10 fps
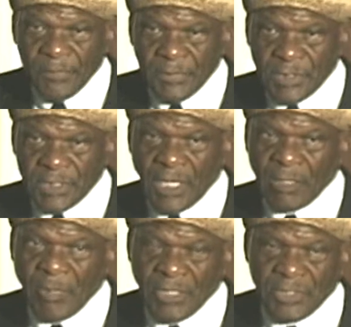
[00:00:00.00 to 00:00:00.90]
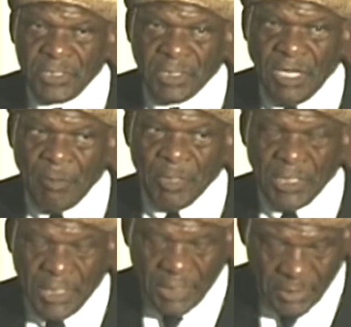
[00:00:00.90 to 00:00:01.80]
to talk about this common
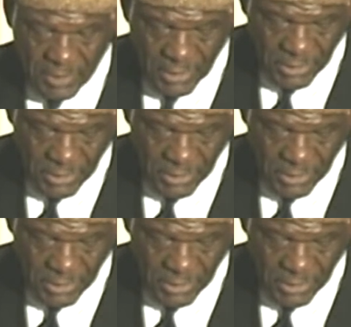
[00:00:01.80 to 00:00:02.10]
need and